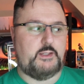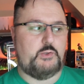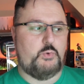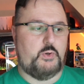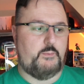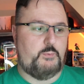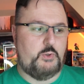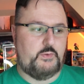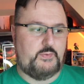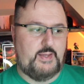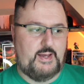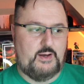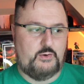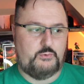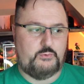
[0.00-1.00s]
You want to put it
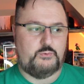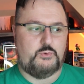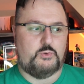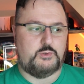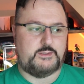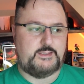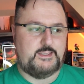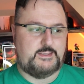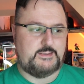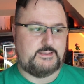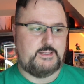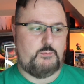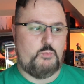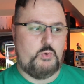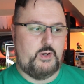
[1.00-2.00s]
down or stick it
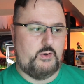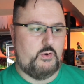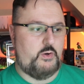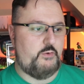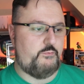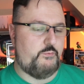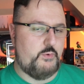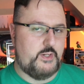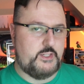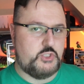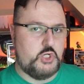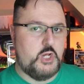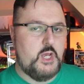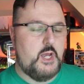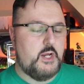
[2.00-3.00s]
somewhere on a fridge.